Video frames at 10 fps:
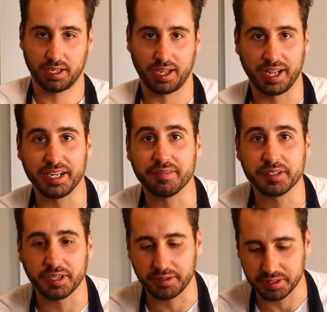I didn't even
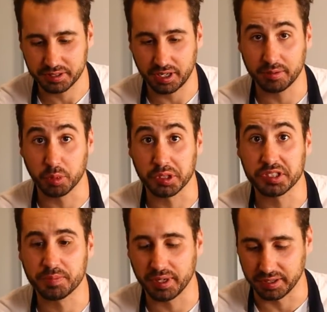tell you this cutting board
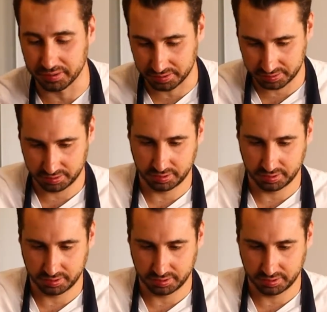spins.